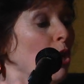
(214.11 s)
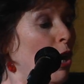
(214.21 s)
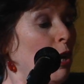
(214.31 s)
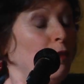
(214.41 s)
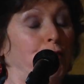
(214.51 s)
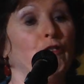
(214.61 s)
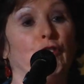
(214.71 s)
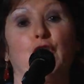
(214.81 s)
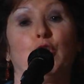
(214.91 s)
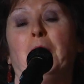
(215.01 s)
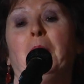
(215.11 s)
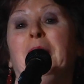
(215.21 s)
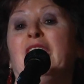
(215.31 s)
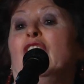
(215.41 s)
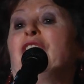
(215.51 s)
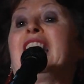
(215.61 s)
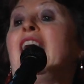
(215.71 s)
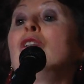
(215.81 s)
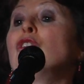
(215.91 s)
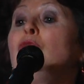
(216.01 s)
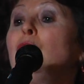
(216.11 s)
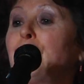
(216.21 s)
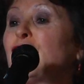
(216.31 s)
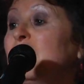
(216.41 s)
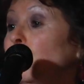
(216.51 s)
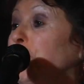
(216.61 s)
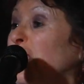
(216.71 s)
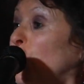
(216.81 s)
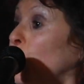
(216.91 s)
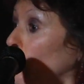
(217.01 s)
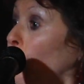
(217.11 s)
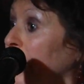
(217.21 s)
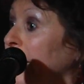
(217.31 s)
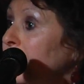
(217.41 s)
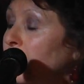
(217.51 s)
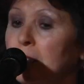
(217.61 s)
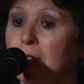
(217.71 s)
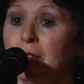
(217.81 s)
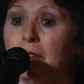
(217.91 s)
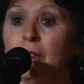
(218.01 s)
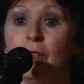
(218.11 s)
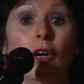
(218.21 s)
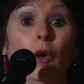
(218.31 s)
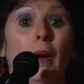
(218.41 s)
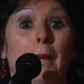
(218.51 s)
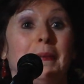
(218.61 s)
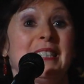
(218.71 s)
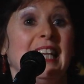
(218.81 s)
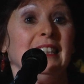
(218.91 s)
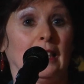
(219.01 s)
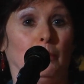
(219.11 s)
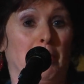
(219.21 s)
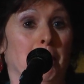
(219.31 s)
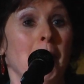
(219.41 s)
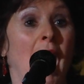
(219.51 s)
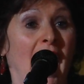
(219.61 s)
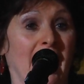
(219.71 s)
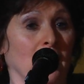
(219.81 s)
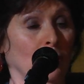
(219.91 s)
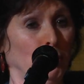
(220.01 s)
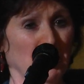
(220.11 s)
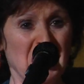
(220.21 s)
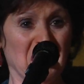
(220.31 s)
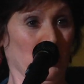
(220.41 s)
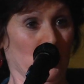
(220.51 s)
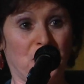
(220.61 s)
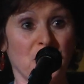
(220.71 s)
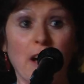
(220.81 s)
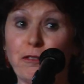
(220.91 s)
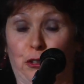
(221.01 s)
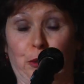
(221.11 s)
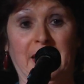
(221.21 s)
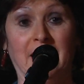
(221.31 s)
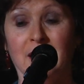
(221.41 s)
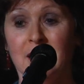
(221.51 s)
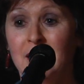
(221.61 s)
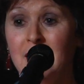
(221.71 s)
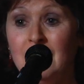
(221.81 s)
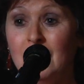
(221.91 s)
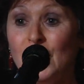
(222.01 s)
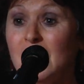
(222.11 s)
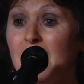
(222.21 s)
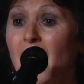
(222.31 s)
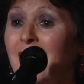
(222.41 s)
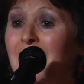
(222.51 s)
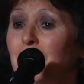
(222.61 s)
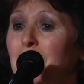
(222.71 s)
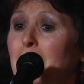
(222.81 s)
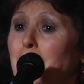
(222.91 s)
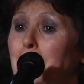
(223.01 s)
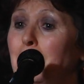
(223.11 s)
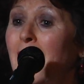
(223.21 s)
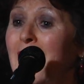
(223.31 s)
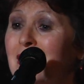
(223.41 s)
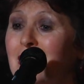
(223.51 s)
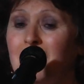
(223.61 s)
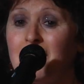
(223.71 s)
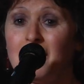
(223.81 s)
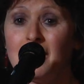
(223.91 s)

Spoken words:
if you spill milk on the counter or forget to flush the toilet, when presented with my real suffering, she's not even impressed.